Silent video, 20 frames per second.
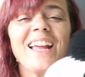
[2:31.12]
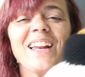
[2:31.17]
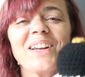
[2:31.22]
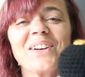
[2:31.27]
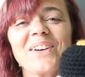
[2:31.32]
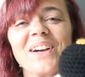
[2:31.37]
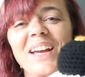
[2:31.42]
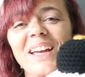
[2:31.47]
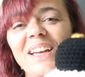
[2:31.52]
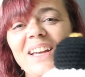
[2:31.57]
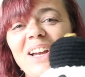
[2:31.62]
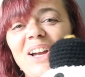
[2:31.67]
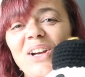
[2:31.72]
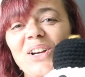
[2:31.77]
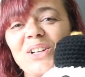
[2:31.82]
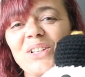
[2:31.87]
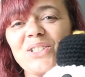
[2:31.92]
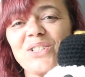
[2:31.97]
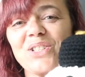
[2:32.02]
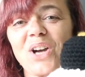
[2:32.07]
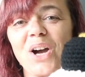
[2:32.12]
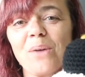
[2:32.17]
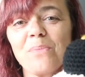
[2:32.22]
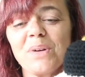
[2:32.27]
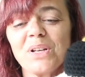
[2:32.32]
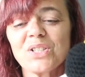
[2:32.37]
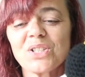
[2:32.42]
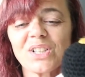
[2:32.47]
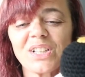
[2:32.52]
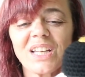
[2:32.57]
anyway, good job,
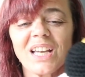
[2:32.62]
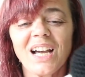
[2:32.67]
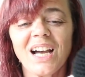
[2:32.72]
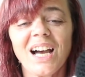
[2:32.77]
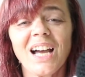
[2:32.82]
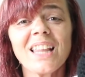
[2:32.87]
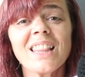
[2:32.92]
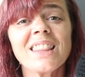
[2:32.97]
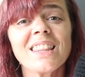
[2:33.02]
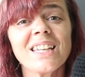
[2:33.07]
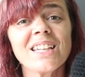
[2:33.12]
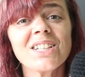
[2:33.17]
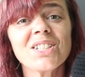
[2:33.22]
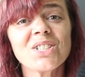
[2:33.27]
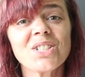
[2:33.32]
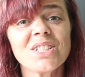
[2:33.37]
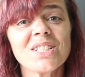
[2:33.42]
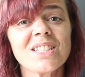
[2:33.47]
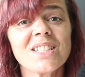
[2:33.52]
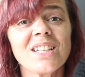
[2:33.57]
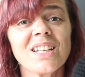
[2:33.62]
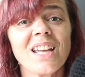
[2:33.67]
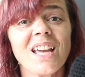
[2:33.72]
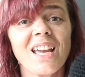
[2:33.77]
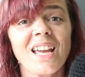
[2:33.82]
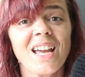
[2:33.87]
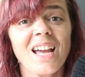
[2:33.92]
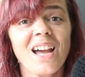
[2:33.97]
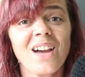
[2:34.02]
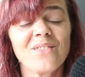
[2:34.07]
Angelia. I think she's gonna
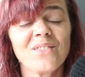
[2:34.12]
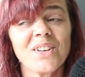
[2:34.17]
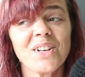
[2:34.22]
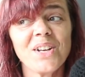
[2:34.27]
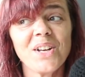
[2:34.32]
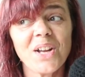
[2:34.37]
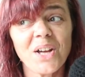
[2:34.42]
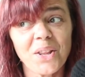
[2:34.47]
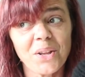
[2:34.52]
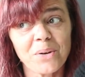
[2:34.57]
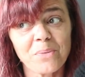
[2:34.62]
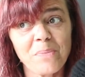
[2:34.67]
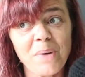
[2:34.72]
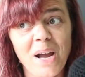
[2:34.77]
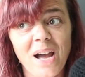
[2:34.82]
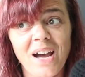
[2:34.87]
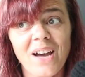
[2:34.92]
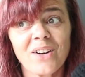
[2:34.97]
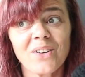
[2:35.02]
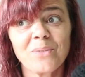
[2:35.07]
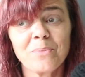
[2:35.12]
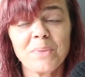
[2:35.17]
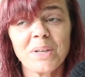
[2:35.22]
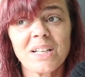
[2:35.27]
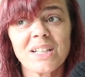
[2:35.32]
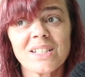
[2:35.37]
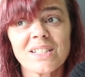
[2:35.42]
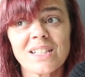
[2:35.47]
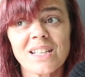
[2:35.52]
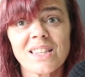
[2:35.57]
have another pattern
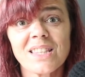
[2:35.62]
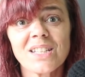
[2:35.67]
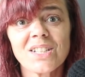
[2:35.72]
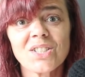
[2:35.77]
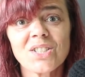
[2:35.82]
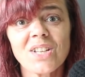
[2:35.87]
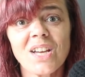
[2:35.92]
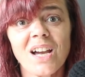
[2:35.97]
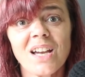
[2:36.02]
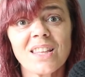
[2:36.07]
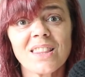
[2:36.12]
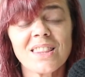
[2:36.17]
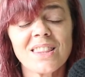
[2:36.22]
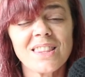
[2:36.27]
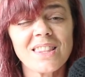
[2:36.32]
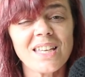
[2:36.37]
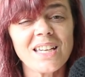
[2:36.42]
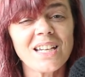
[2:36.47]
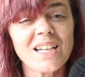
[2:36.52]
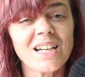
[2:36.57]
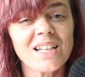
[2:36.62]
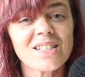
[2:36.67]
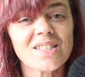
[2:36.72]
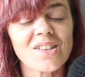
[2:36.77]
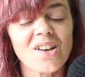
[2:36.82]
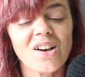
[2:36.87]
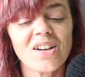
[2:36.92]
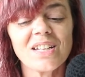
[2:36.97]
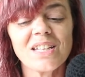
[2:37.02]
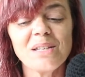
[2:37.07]
because I think she, I think I
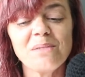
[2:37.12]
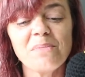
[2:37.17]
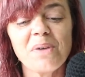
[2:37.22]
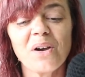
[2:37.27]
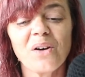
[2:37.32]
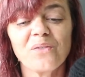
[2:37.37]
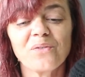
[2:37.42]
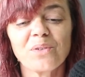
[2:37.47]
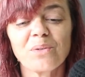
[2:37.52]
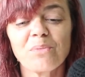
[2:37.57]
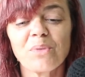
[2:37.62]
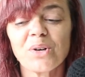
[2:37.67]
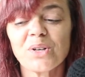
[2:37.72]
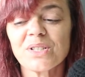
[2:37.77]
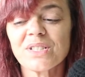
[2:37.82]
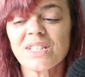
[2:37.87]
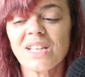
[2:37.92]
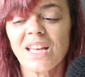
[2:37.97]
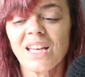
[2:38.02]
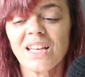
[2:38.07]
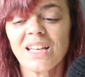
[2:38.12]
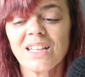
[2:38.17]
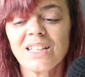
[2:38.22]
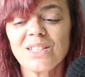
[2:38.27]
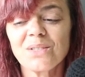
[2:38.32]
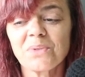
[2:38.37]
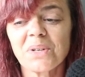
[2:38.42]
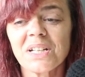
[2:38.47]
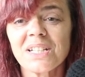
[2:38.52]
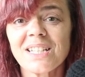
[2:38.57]
saw an email from her saying,
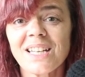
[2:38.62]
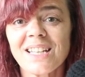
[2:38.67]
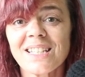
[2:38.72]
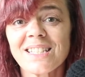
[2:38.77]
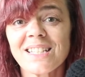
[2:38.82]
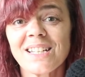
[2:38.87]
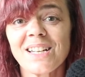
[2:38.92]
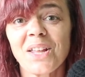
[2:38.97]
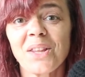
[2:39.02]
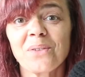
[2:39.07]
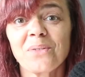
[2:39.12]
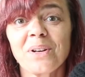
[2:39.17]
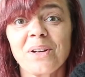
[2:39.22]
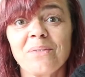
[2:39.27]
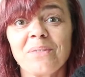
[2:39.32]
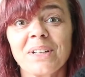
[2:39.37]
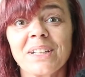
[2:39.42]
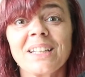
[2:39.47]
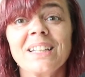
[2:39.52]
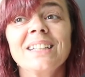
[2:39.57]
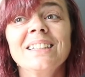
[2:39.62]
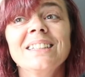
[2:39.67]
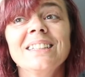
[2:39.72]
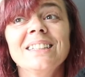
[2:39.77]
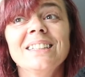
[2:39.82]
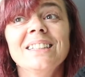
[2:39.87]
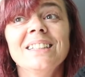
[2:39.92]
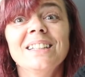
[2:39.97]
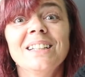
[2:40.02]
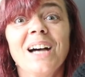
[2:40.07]
do you wanna test another one? I'm like,
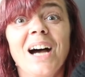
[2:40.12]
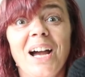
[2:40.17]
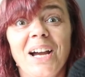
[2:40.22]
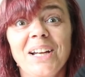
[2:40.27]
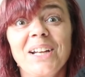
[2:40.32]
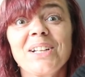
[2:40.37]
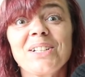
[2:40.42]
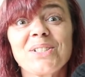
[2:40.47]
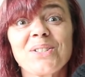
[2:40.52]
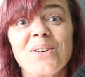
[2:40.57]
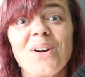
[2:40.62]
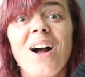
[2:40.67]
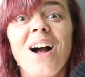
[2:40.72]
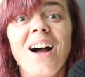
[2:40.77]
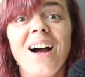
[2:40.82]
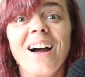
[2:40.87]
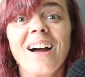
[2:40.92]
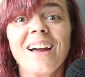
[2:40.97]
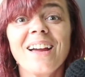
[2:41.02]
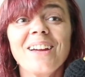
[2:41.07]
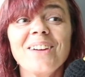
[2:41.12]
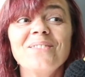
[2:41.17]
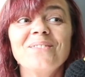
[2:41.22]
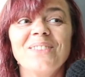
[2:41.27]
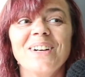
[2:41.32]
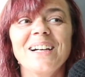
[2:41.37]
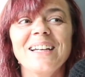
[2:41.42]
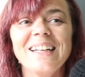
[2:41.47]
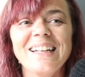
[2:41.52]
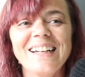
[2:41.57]
I'm gonna try,
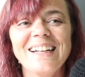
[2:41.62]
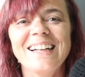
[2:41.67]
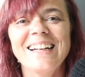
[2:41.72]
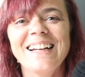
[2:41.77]
but